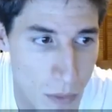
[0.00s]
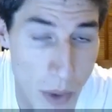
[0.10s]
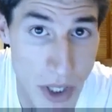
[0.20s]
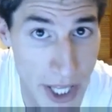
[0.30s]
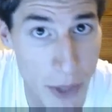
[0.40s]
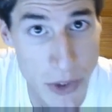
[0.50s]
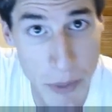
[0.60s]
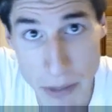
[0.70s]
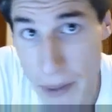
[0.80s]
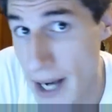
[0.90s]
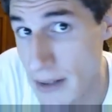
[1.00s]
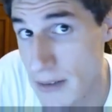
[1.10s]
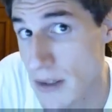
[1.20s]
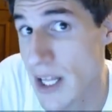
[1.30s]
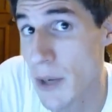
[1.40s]
Well, the language of
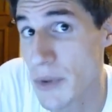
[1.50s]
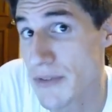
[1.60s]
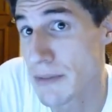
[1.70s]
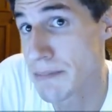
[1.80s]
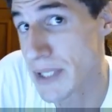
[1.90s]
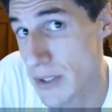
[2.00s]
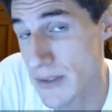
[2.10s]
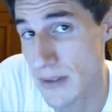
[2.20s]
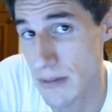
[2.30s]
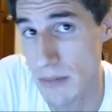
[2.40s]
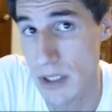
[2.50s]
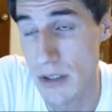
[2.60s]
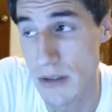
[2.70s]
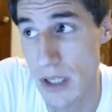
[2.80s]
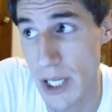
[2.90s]
mathematics is the language of empiricism,
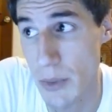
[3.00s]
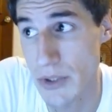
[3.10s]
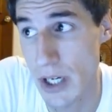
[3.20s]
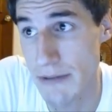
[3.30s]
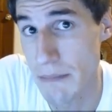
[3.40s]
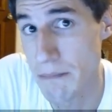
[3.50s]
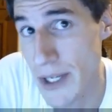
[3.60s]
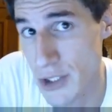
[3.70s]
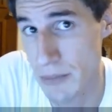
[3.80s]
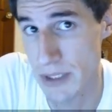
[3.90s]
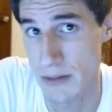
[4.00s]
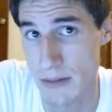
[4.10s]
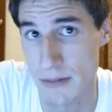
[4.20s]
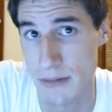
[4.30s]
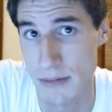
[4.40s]
the language of measurement,
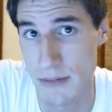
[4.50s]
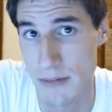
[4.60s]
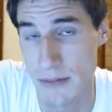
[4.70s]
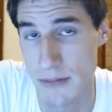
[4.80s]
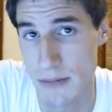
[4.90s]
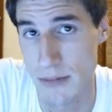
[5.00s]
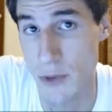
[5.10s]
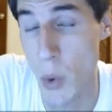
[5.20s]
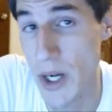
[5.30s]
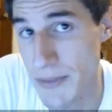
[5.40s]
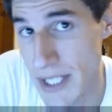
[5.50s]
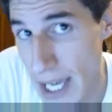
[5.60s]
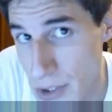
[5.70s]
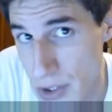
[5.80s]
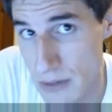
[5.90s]

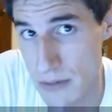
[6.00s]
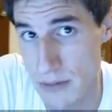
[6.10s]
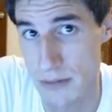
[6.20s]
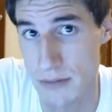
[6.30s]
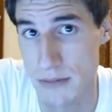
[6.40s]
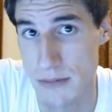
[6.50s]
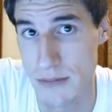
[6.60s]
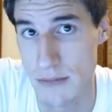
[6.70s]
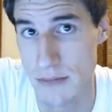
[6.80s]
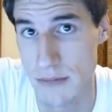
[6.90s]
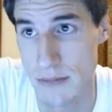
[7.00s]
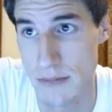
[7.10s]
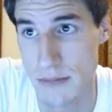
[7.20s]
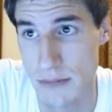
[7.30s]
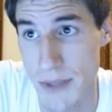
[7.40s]
quantification,
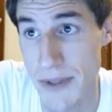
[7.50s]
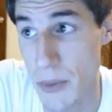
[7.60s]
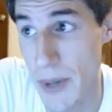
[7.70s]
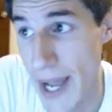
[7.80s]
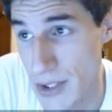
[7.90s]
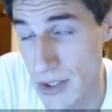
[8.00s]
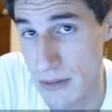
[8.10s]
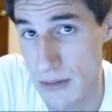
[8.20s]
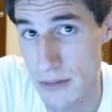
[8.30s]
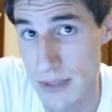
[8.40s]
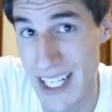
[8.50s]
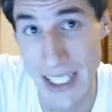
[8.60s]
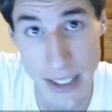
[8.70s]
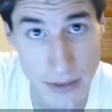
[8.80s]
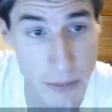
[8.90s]
of interaction, and
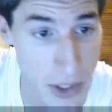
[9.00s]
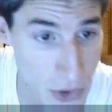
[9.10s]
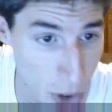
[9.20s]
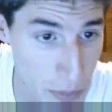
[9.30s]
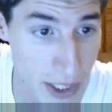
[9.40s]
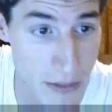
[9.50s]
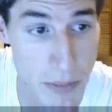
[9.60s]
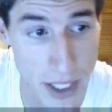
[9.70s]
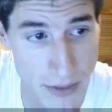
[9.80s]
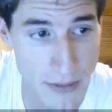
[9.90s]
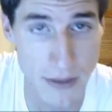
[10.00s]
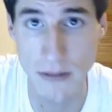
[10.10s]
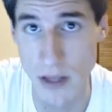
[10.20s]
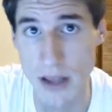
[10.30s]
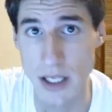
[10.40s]
it needs to be interpreted because it
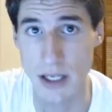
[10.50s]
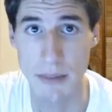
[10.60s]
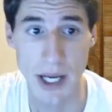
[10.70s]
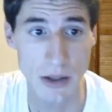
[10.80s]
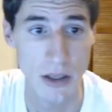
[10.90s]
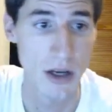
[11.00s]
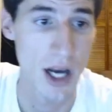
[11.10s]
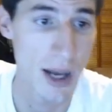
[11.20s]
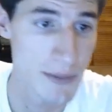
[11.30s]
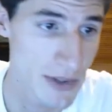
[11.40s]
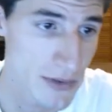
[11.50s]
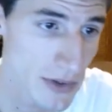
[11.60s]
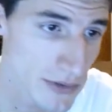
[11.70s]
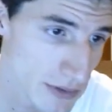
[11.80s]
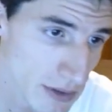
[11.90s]
says nothing about objects
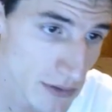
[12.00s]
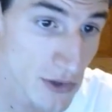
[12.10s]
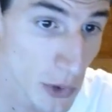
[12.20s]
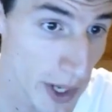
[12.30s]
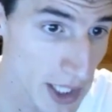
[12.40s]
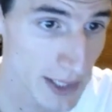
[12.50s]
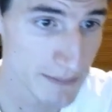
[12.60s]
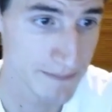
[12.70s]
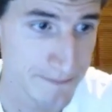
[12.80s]
or existence directly.